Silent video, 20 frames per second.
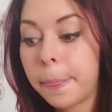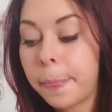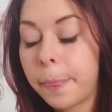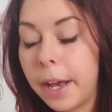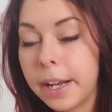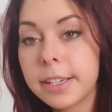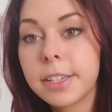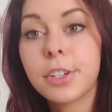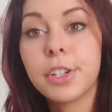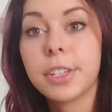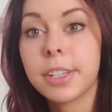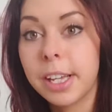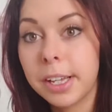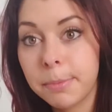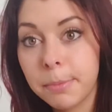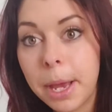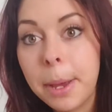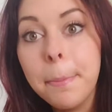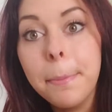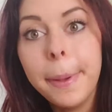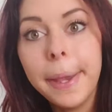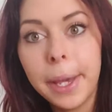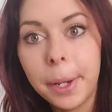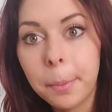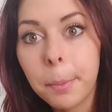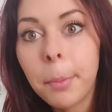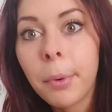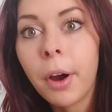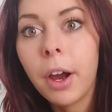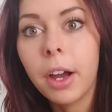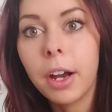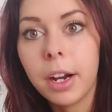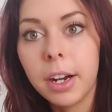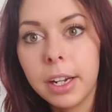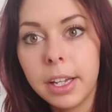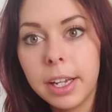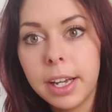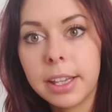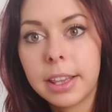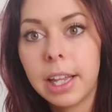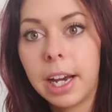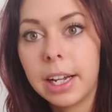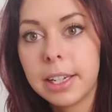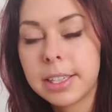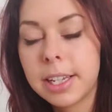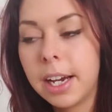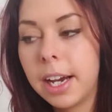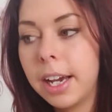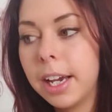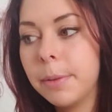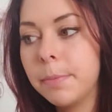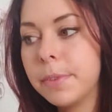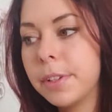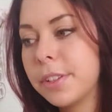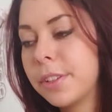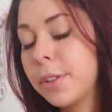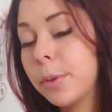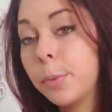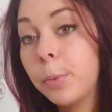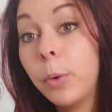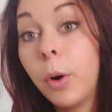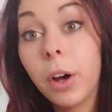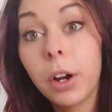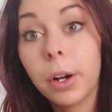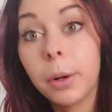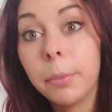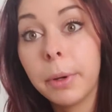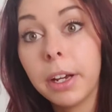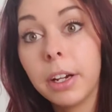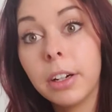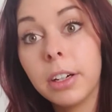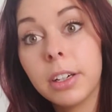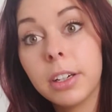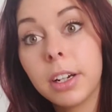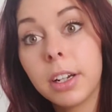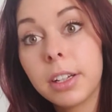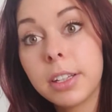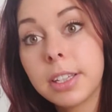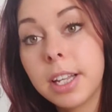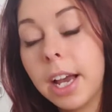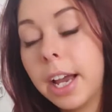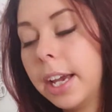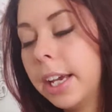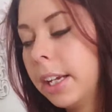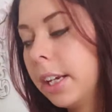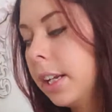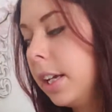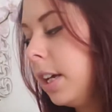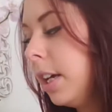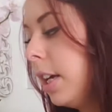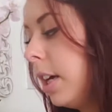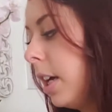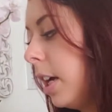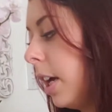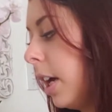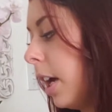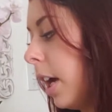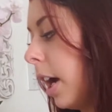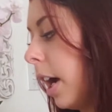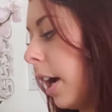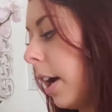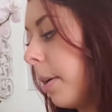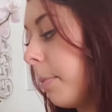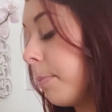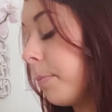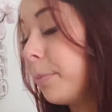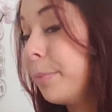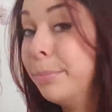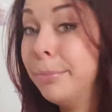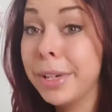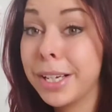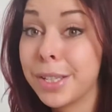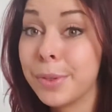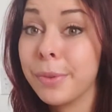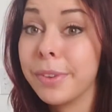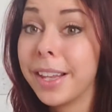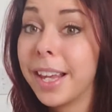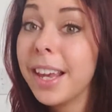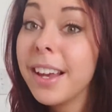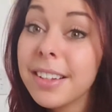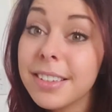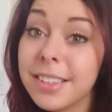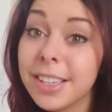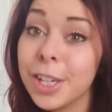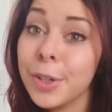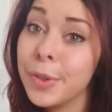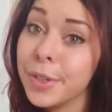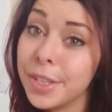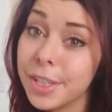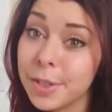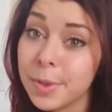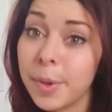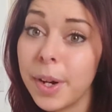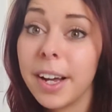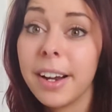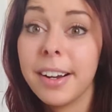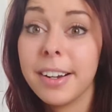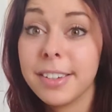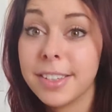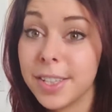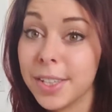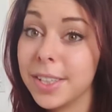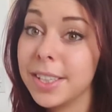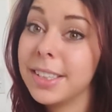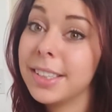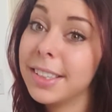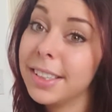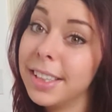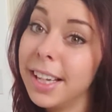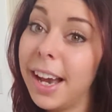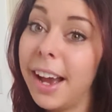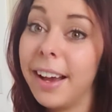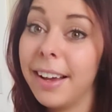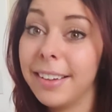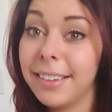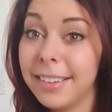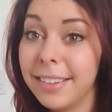that's just like my main priority at that time. It's the water bearer sign mixed with Cancer, which is water. So yeah,